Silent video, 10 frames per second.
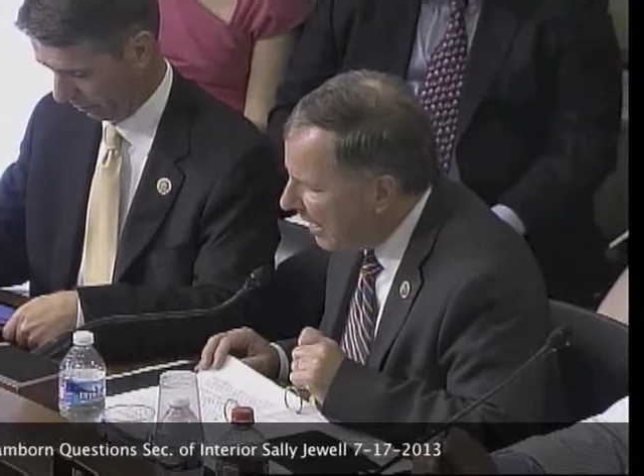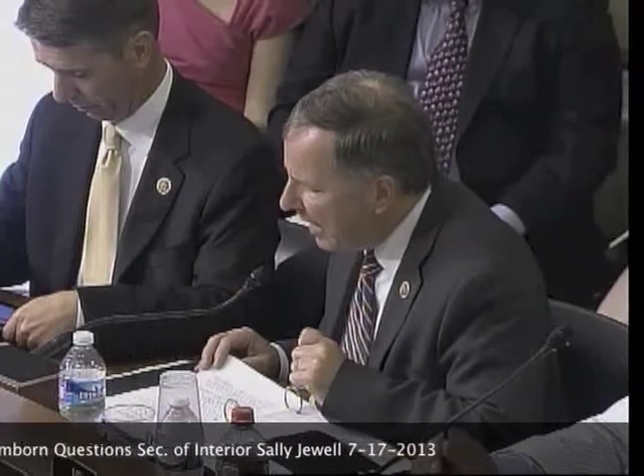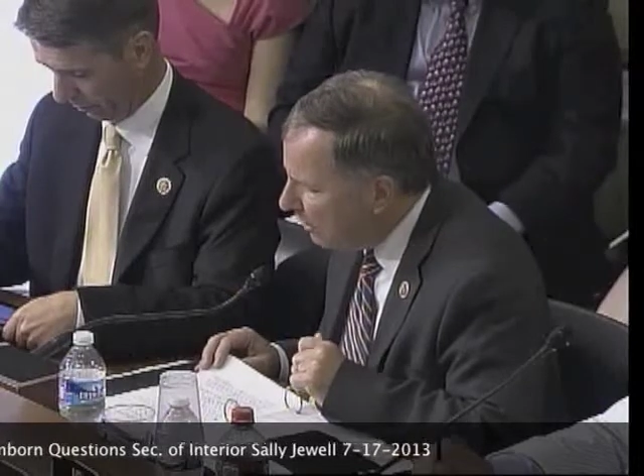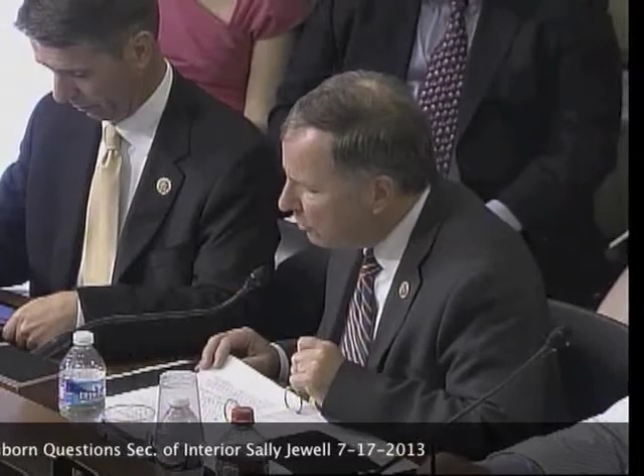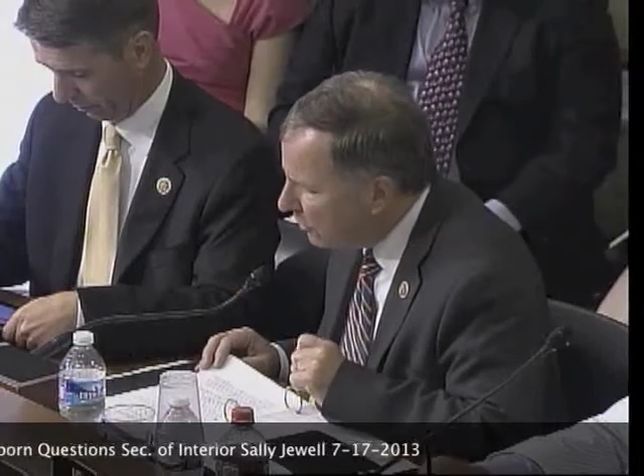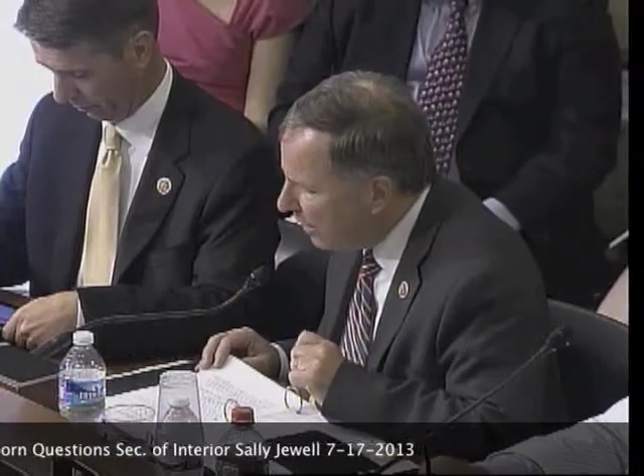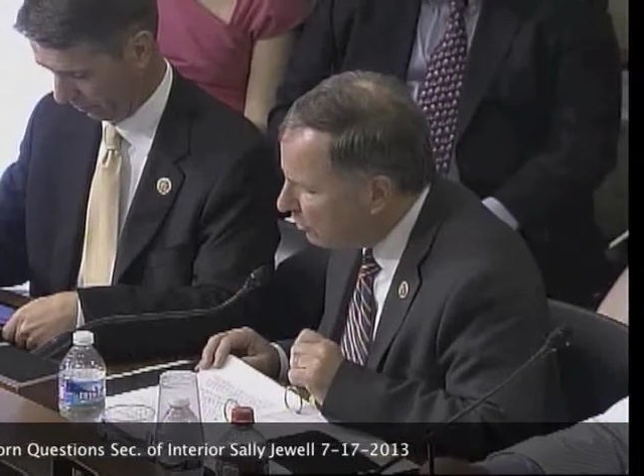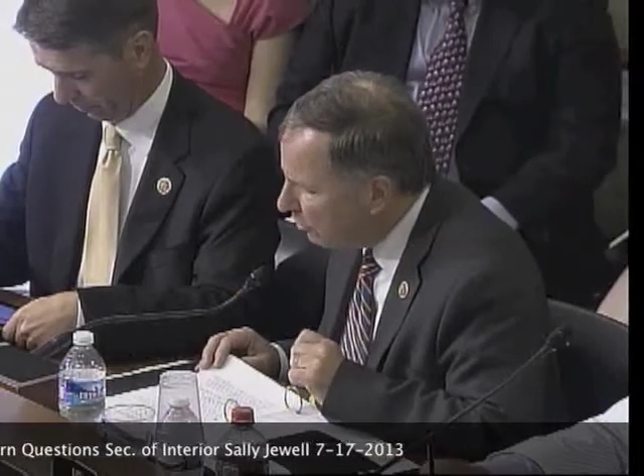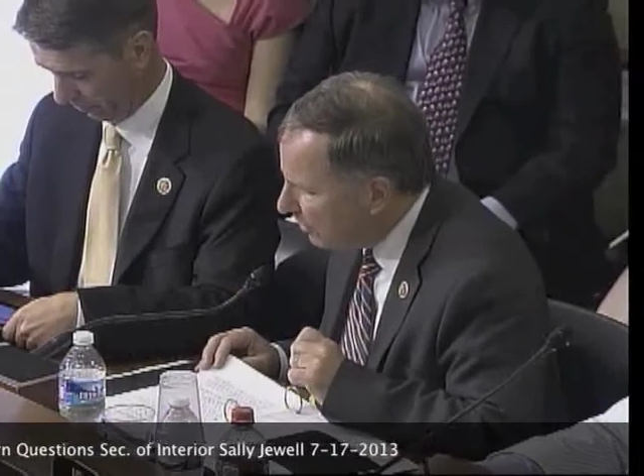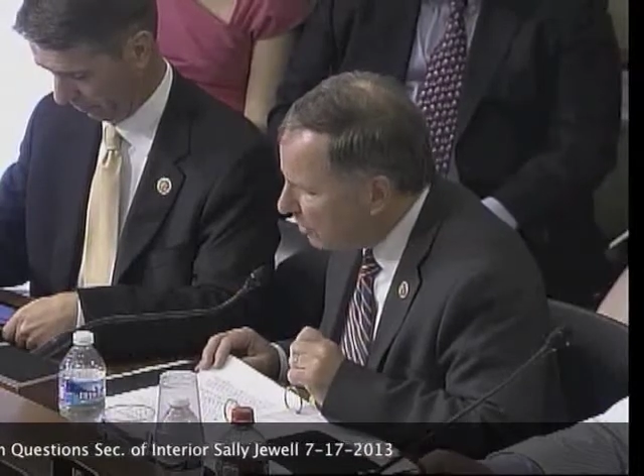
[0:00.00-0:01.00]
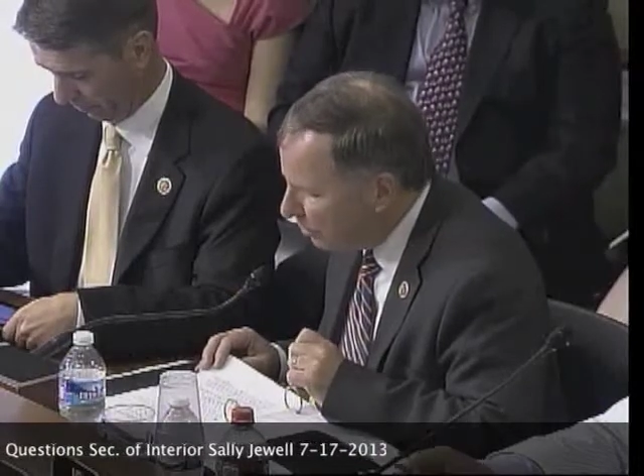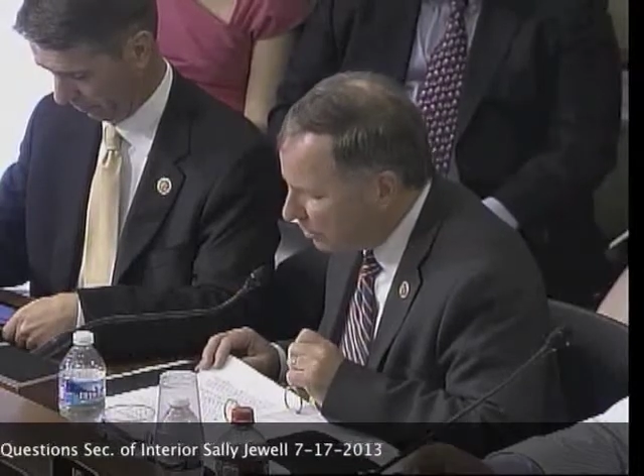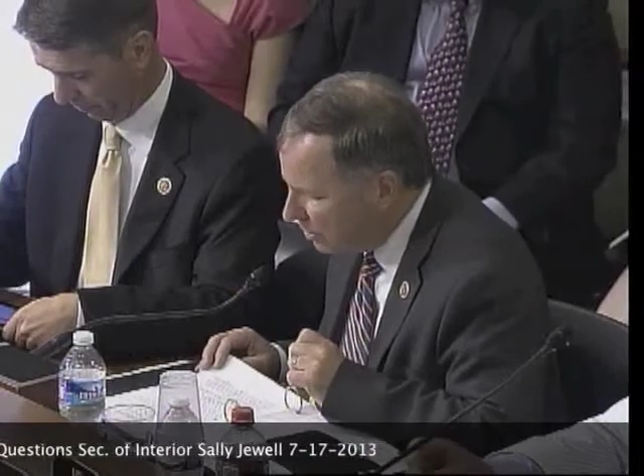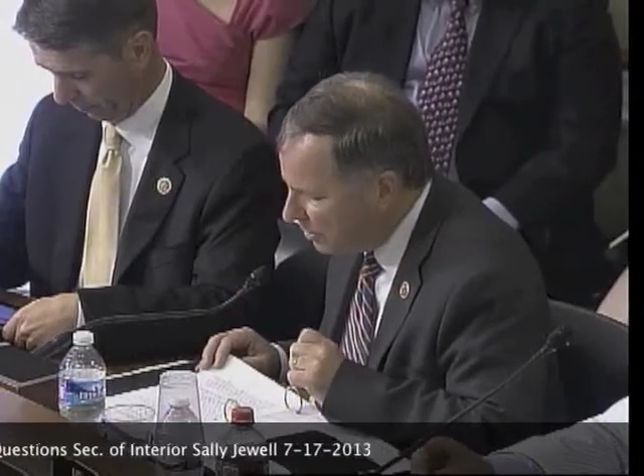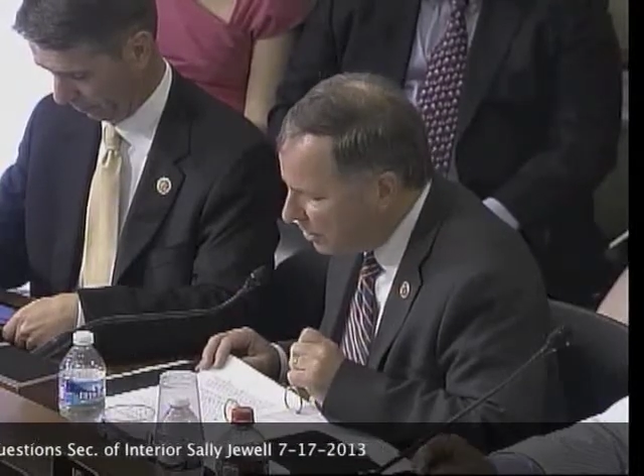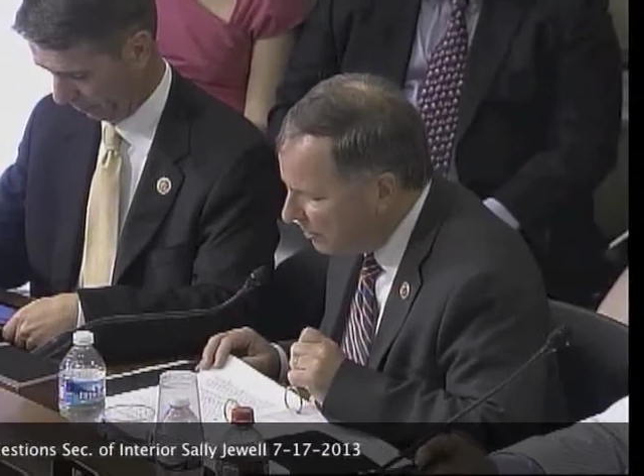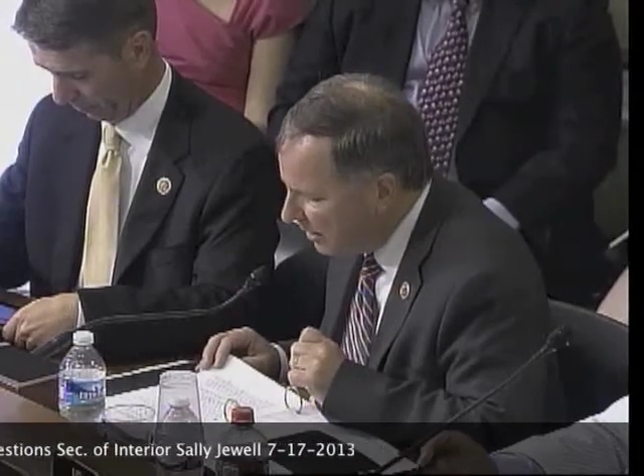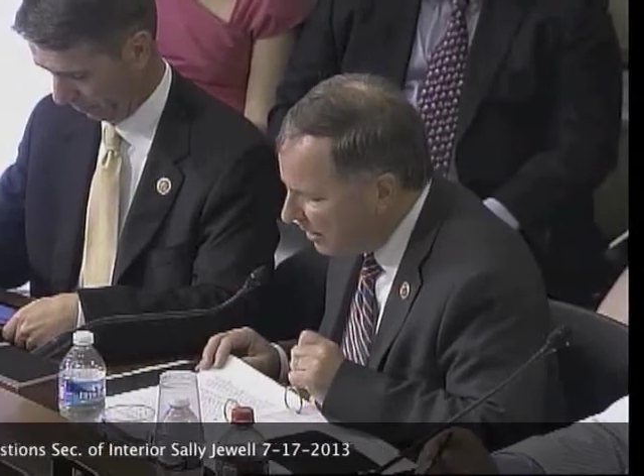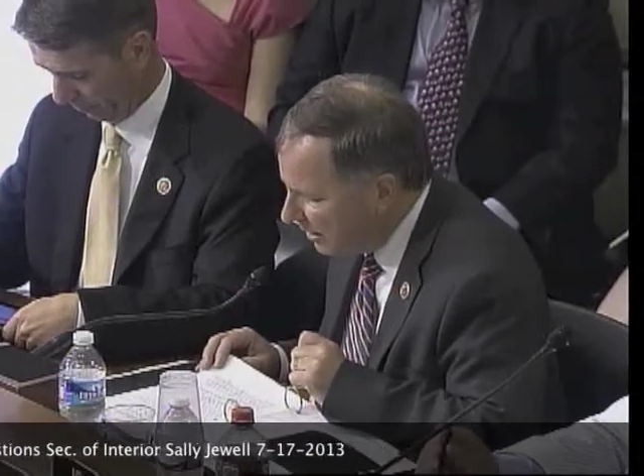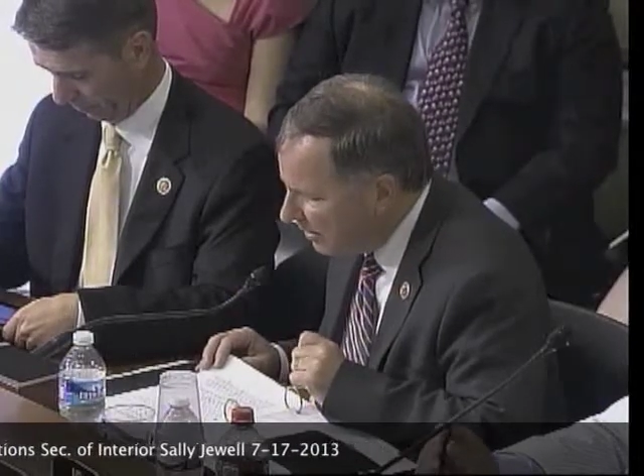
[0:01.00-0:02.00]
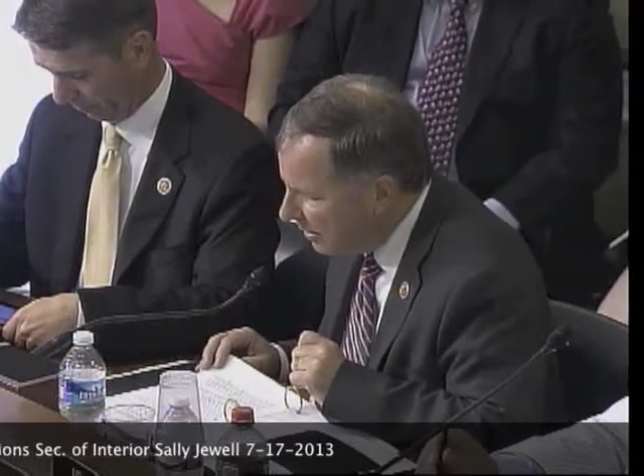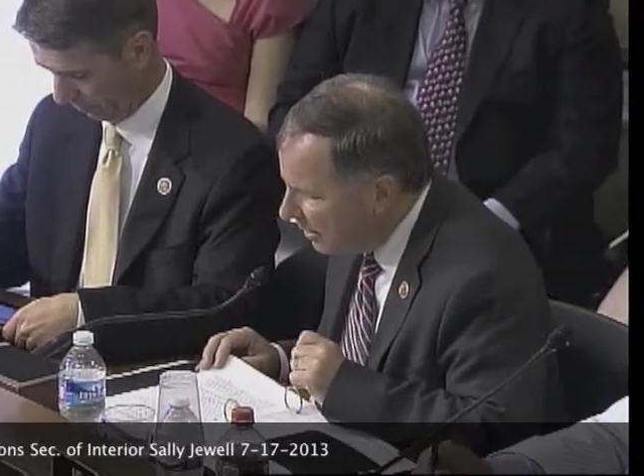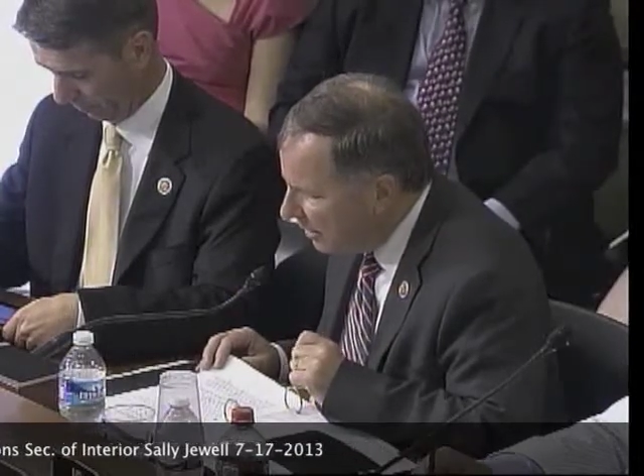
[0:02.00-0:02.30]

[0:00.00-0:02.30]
House Natural Resources Committee